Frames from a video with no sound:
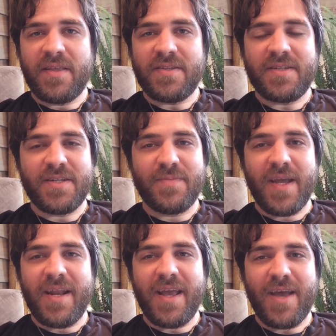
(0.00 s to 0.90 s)
This is
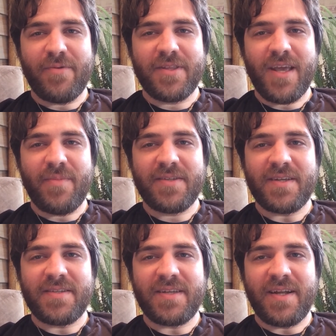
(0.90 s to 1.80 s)
Maniac with
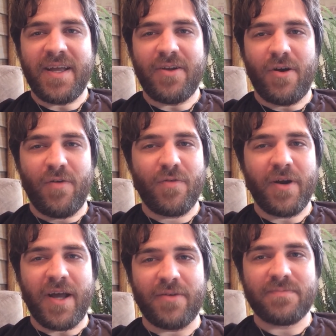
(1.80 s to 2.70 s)
GameXcess.net
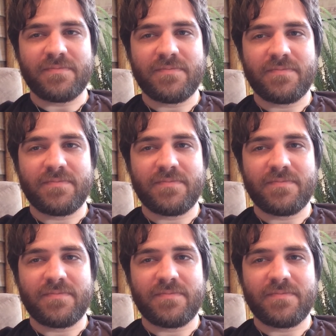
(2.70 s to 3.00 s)
over and out.